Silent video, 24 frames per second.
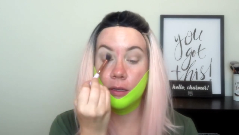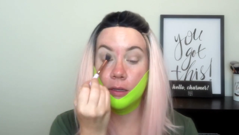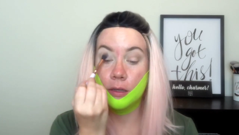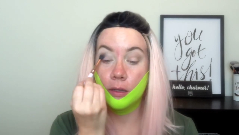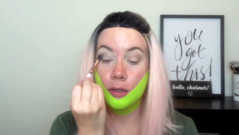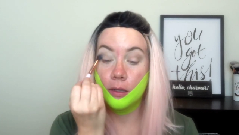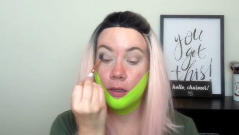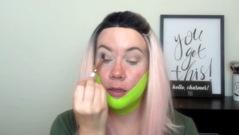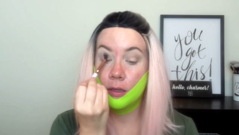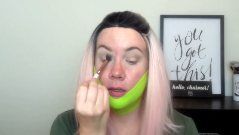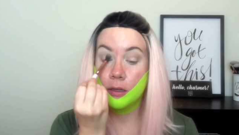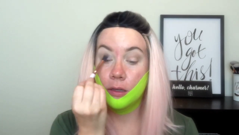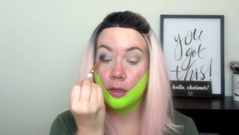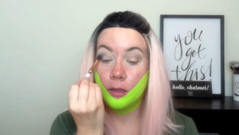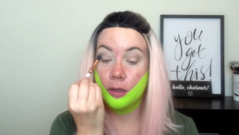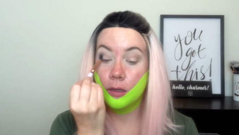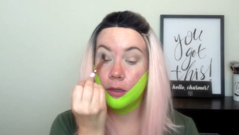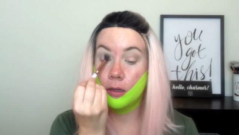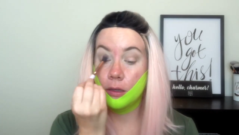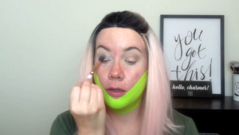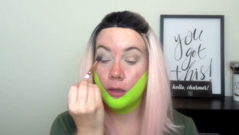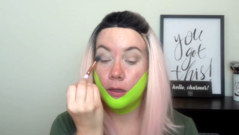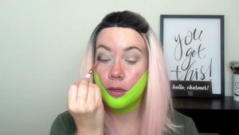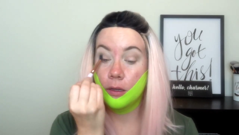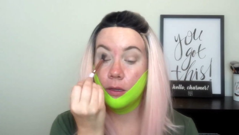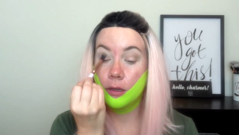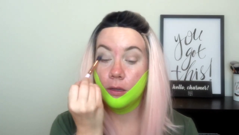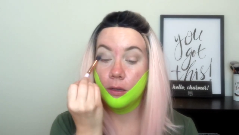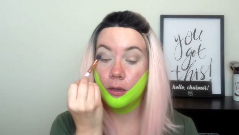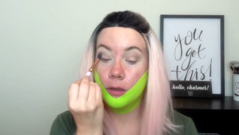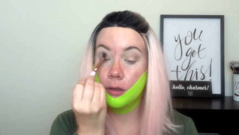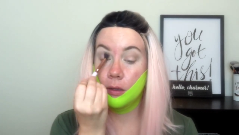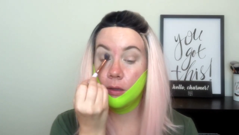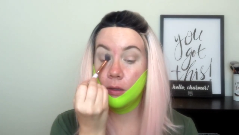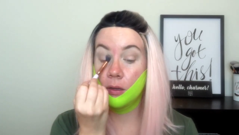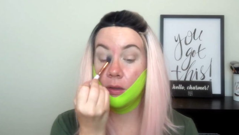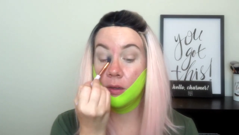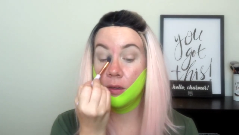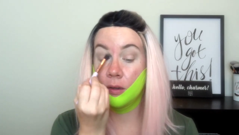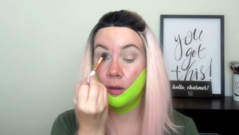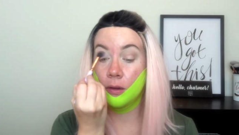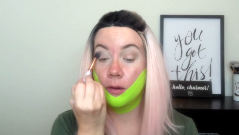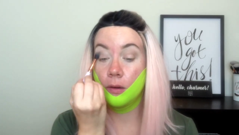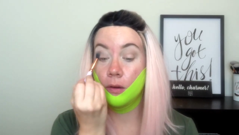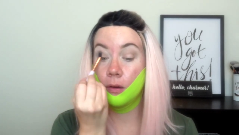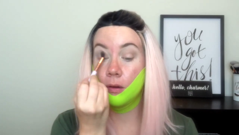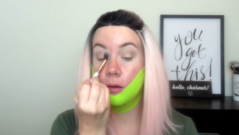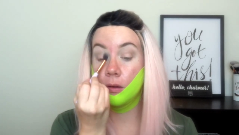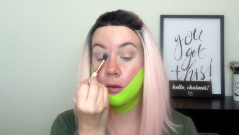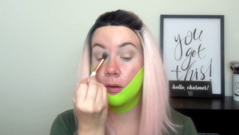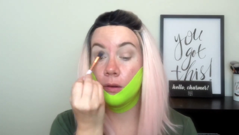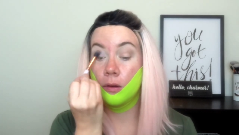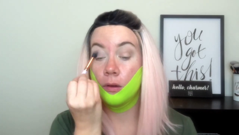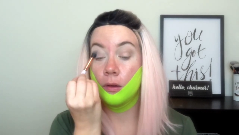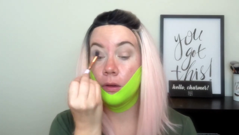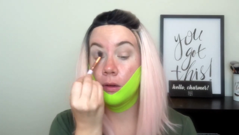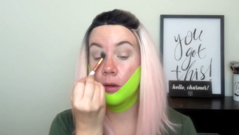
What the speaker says: Nobody speaks.